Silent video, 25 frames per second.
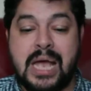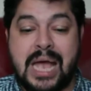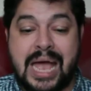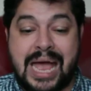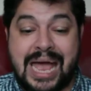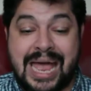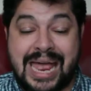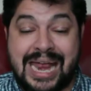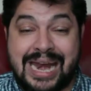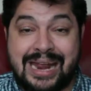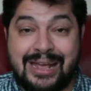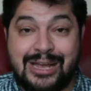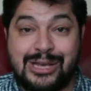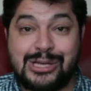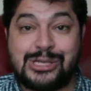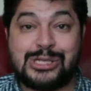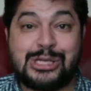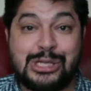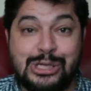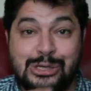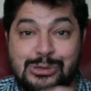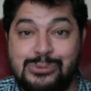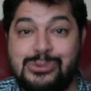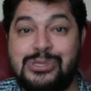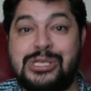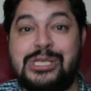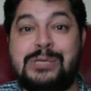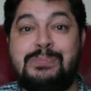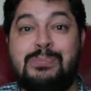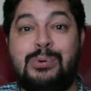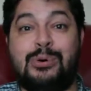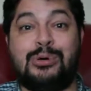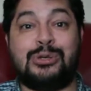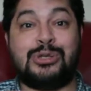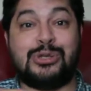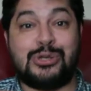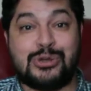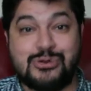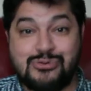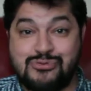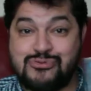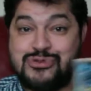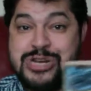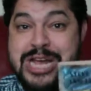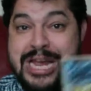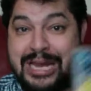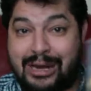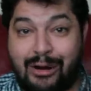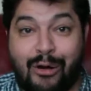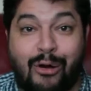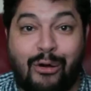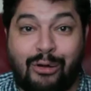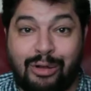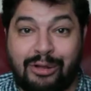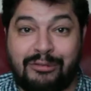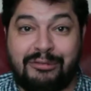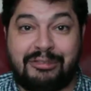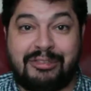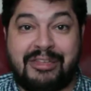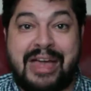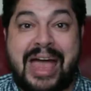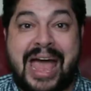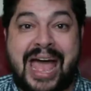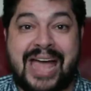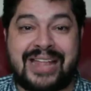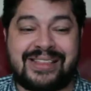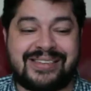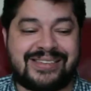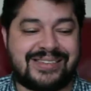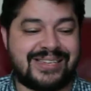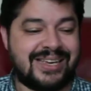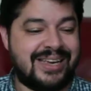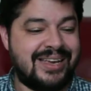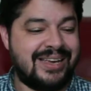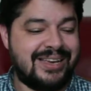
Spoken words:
And I used to use this book to create all of that.